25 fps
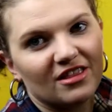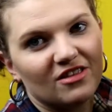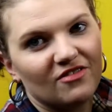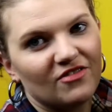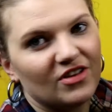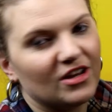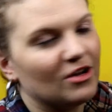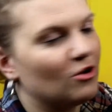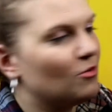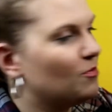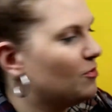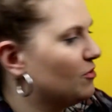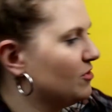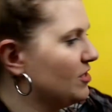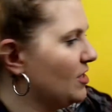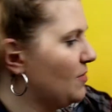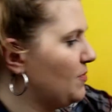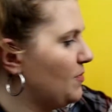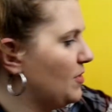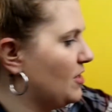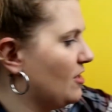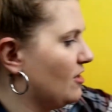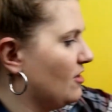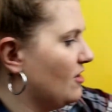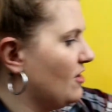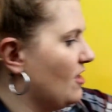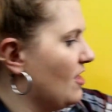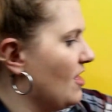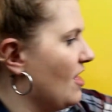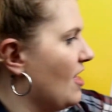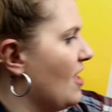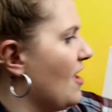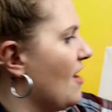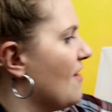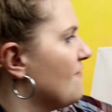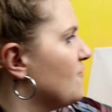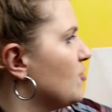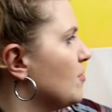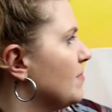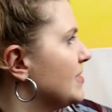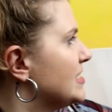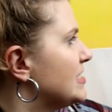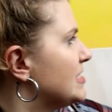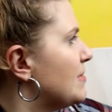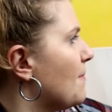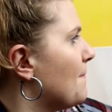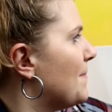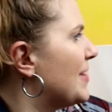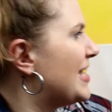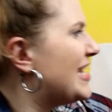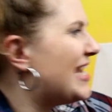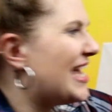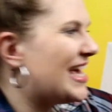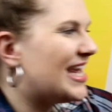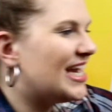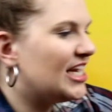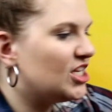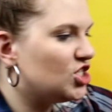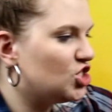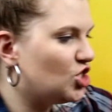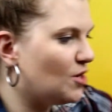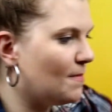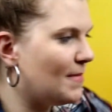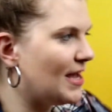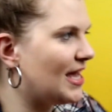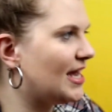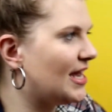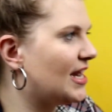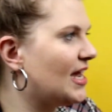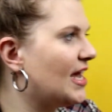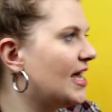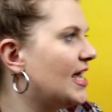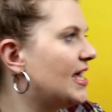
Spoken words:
the video pulled up here for Miss Banana Jamana,